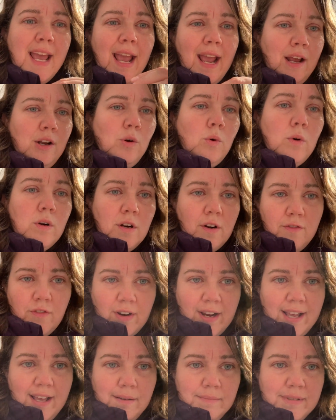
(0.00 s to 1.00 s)
in order
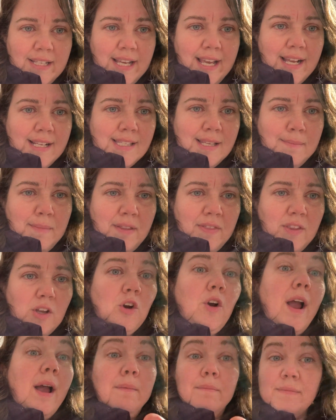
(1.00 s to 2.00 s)
for him to get some on the
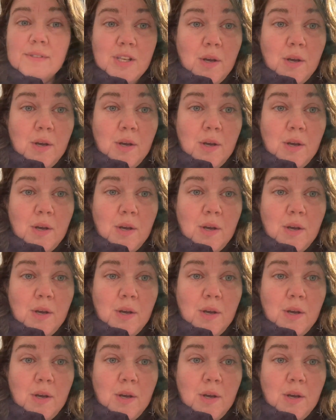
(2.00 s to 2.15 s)
ground.